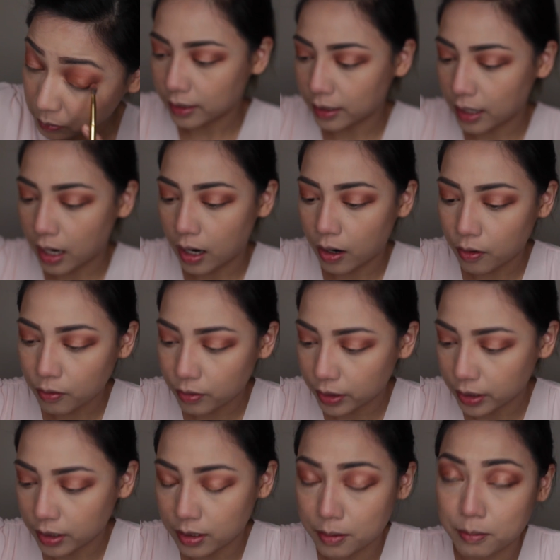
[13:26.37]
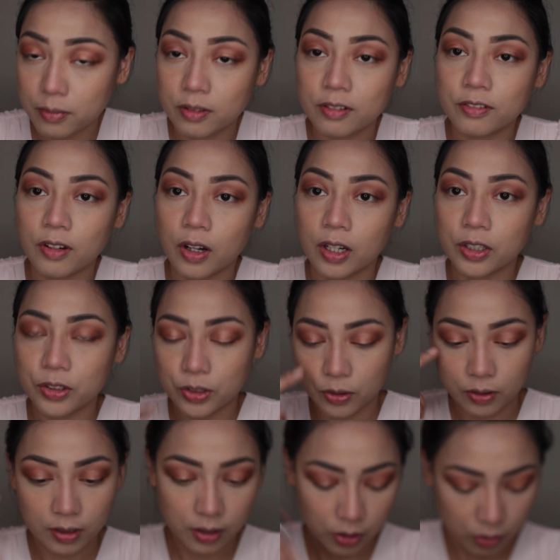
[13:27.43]
Now we're gonna move on
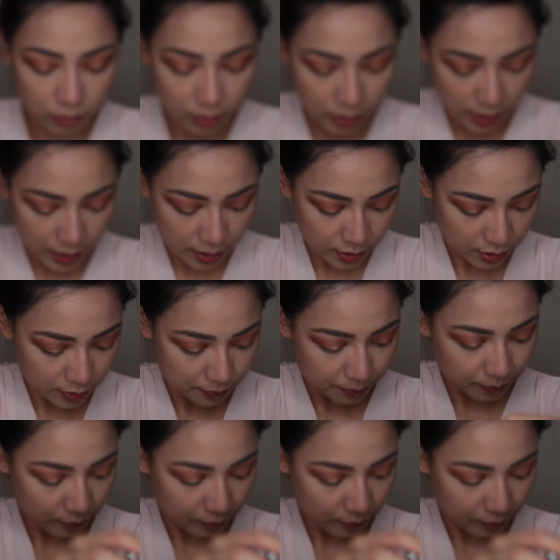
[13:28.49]
to the lower lash.